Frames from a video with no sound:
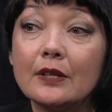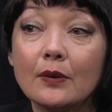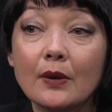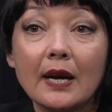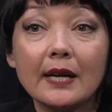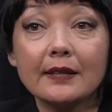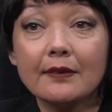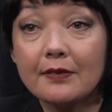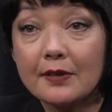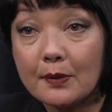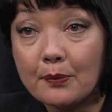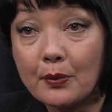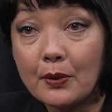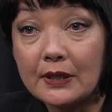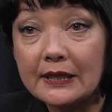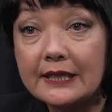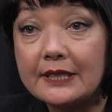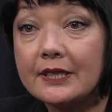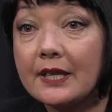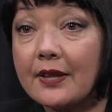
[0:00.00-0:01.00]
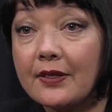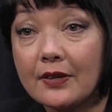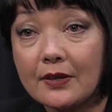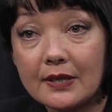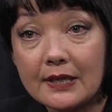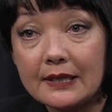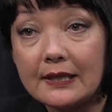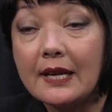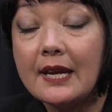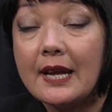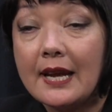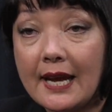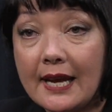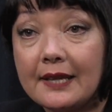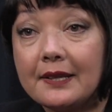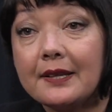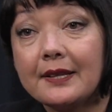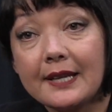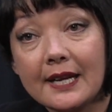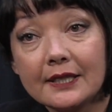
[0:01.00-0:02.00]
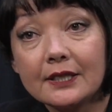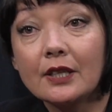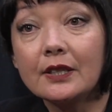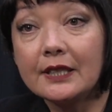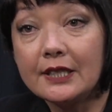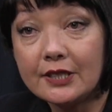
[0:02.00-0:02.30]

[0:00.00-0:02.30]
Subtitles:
kind of support each other and stand on